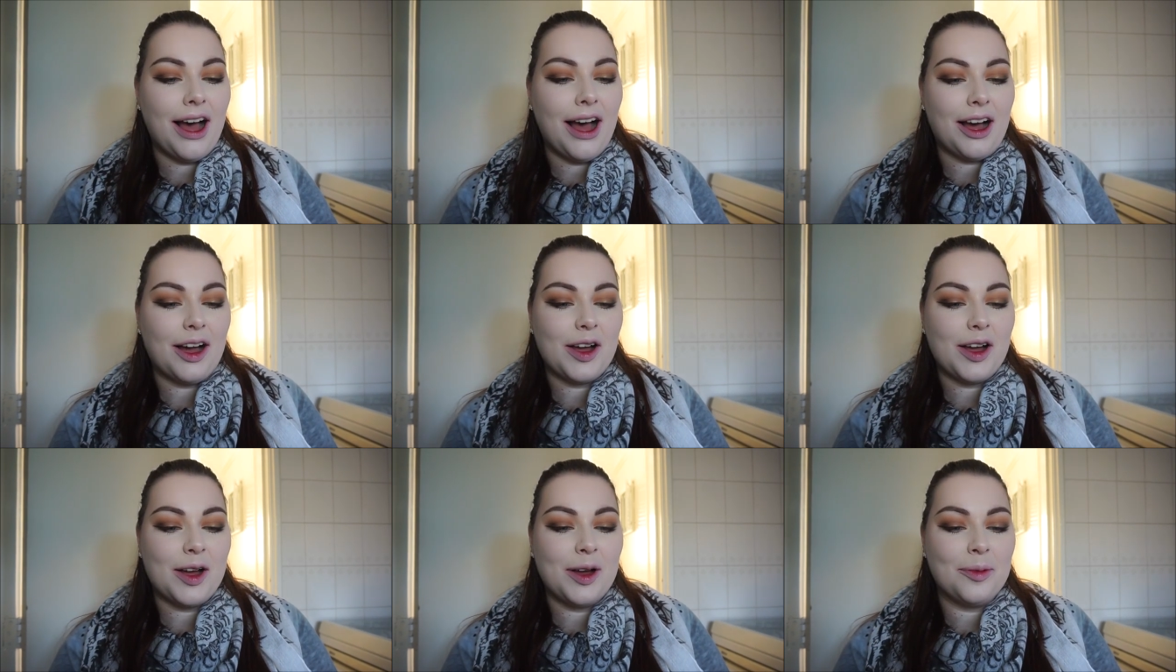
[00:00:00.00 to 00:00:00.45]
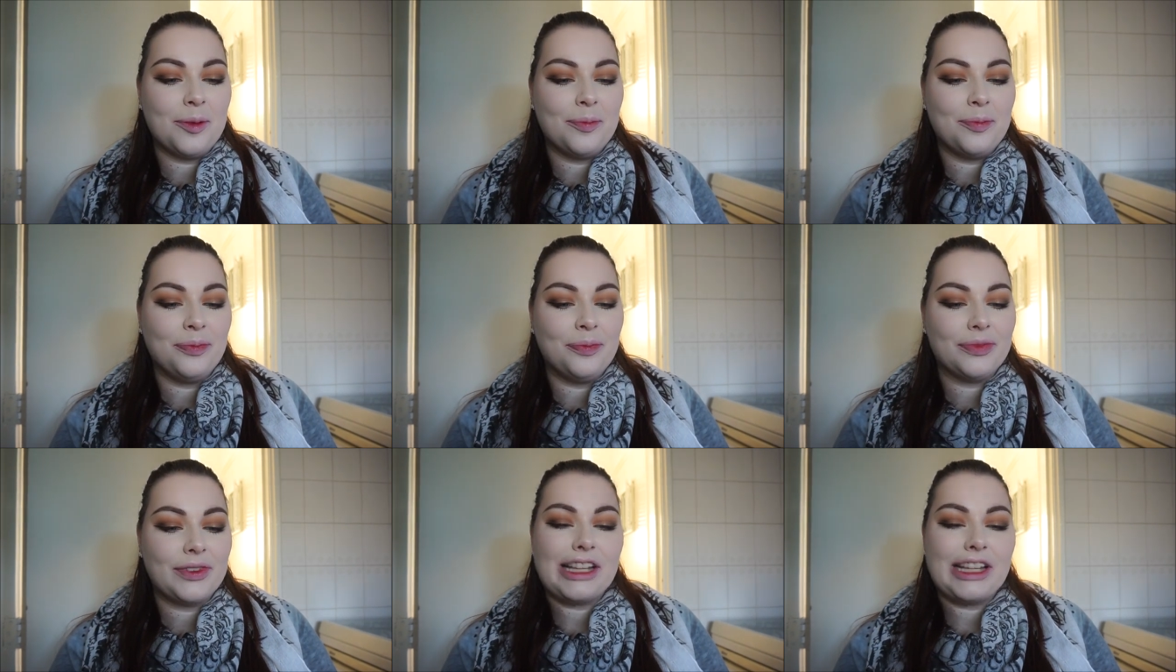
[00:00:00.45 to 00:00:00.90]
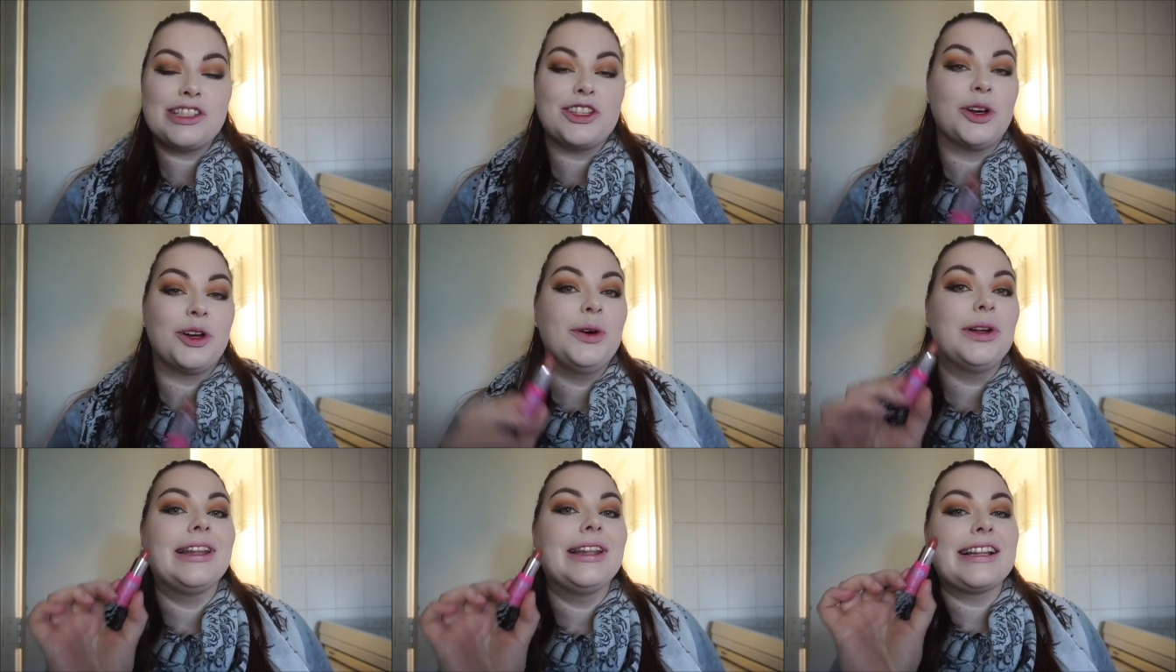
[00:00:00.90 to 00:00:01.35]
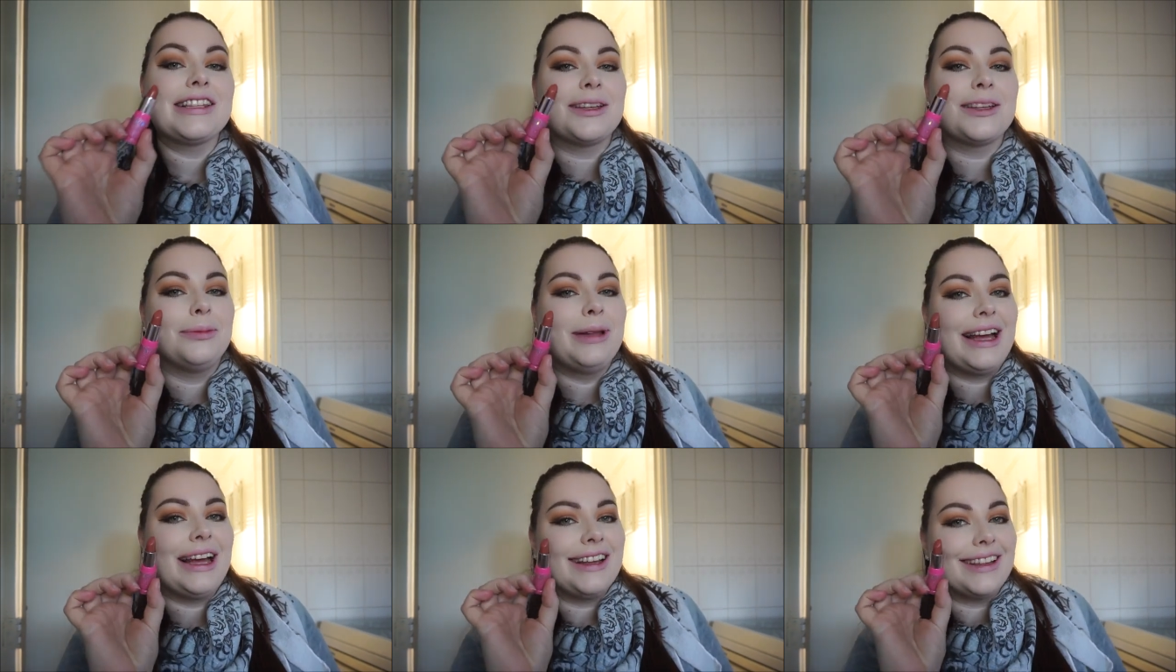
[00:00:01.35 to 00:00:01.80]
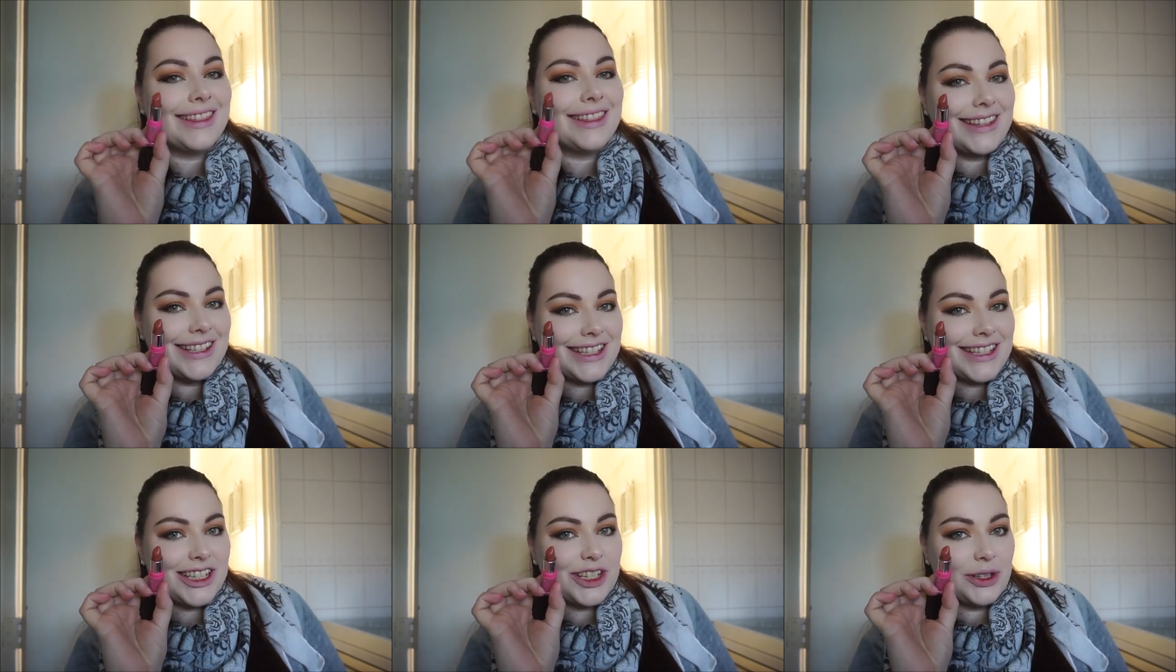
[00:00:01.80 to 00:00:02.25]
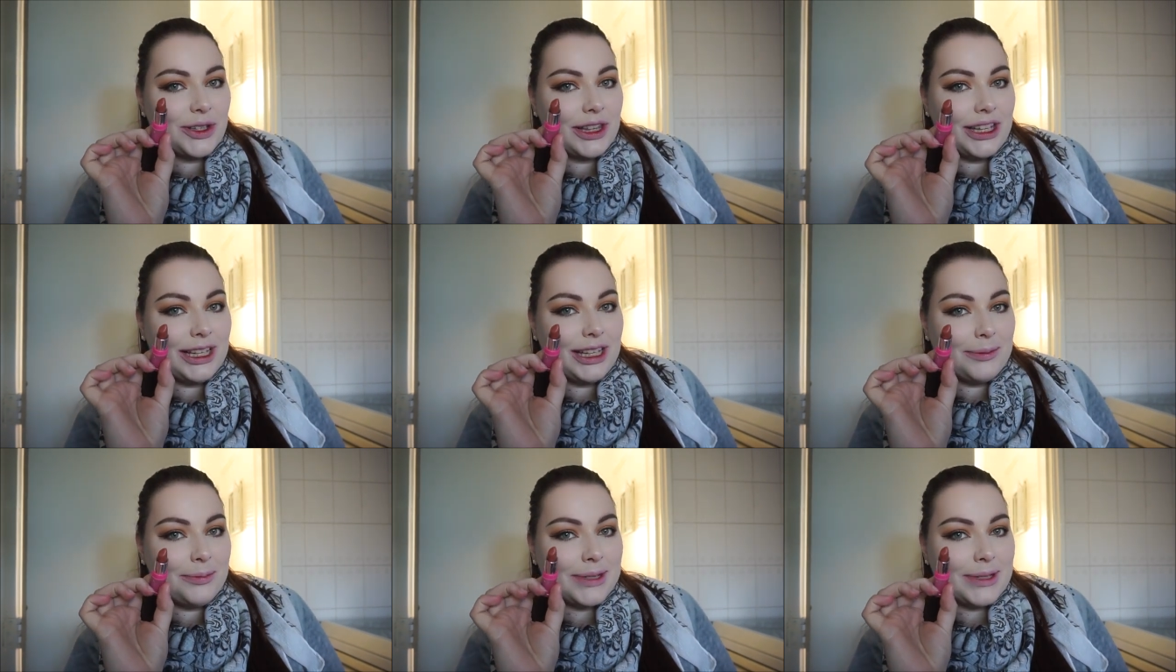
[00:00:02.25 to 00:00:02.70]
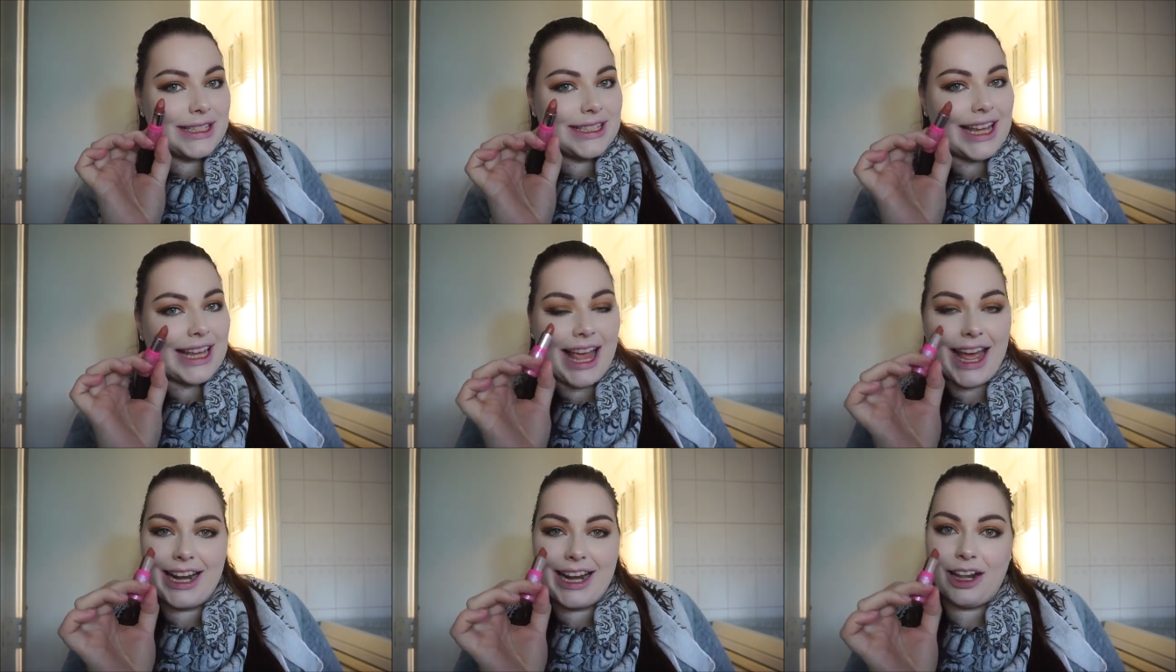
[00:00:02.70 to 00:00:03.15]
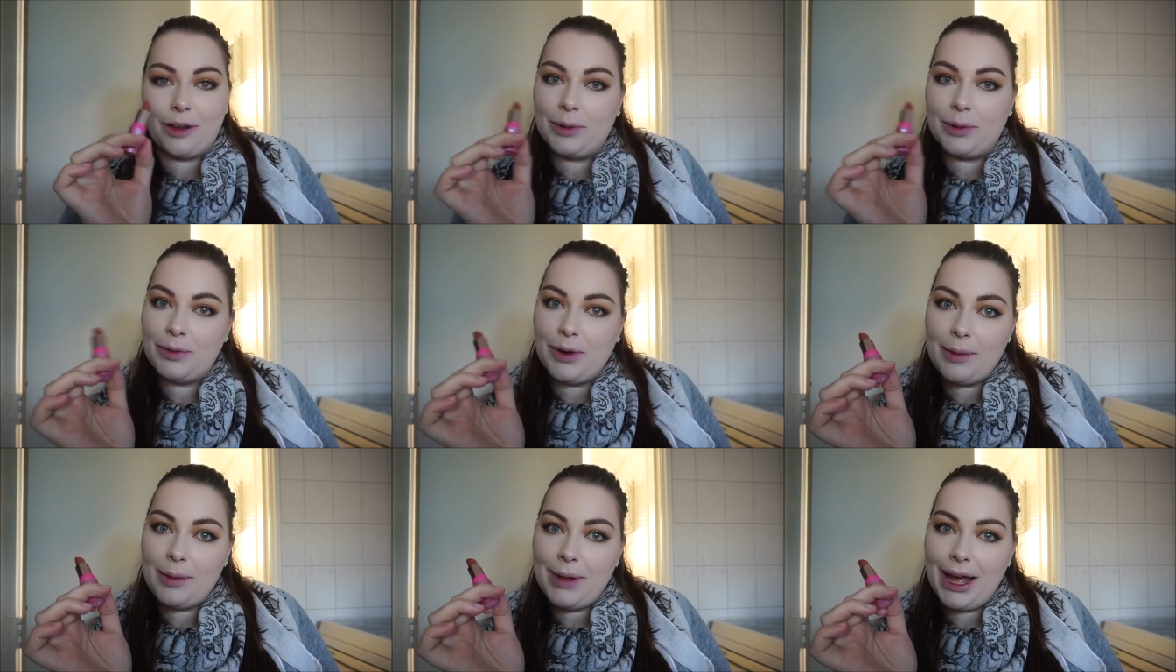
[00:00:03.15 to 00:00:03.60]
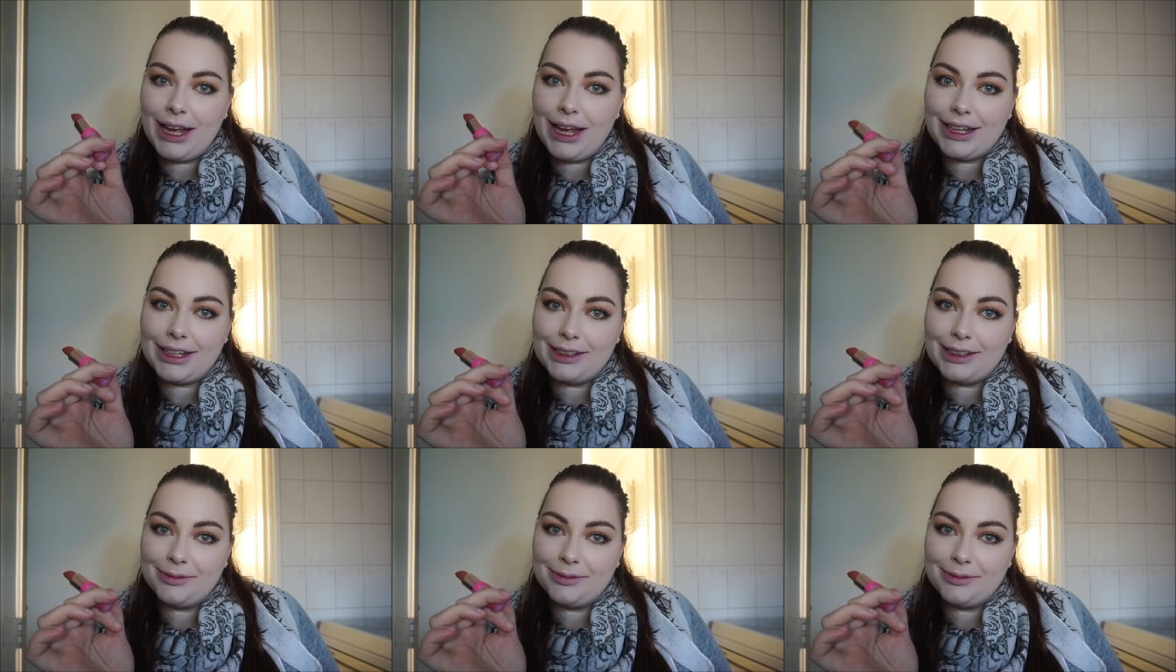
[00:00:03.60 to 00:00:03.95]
Um, so let's apply this to the lips and I'll be right back.